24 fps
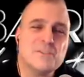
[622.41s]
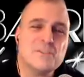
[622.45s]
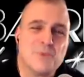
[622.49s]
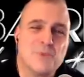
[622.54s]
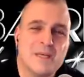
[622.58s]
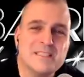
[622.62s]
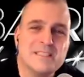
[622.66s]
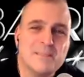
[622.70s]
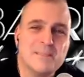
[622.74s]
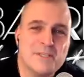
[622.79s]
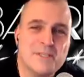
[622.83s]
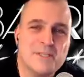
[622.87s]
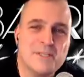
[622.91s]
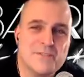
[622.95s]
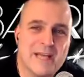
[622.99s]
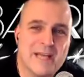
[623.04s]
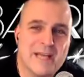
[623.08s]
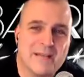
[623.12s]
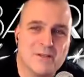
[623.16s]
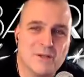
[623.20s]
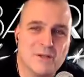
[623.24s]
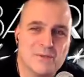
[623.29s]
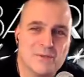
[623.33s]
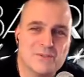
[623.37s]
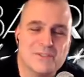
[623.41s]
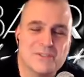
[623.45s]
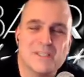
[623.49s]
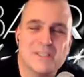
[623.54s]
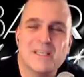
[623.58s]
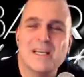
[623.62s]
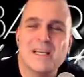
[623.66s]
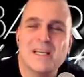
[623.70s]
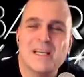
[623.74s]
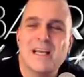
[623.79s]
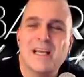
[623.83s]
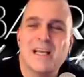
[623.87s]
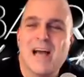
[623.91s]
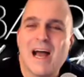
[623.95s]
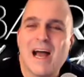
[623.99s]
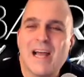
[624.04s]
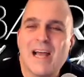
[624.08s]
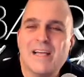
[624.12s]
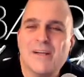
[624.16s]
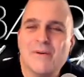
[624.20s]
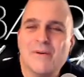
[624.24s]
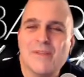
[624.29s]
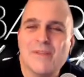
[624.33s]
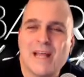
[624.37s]
This winds up in your downloads.
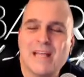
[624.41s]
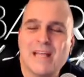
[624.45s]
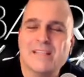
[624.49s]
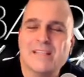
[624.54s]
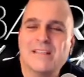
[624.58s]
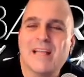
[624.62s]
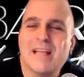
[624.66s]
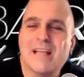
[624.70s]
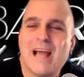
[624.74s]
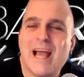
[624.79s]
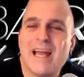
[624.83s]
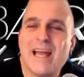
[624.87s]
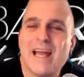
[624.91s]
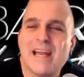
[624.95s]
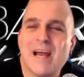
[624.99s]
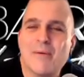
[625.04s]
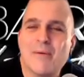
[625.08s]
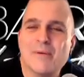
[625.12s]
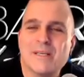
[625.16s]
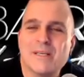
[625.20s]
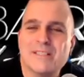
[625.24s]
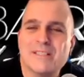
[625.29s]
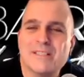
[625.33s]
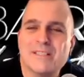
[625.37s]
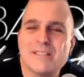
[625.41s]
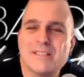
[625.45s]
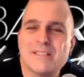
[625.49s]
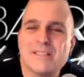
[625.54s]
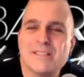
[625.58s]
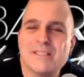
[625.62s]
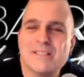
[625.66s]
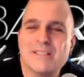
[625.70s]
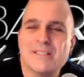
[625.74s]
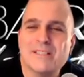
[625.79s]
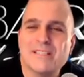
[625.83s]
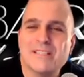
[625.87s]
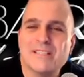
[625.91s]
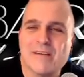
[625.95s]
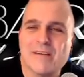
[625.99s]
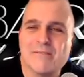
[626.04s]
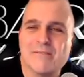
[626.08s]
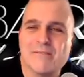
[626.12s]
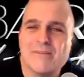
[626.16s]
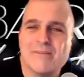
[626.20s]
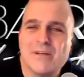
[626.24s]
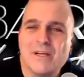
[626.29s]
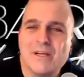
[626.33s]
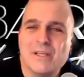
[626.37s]
I know that, and I want to send it to
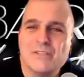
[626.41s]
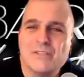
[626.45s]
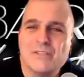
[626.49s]
Jane.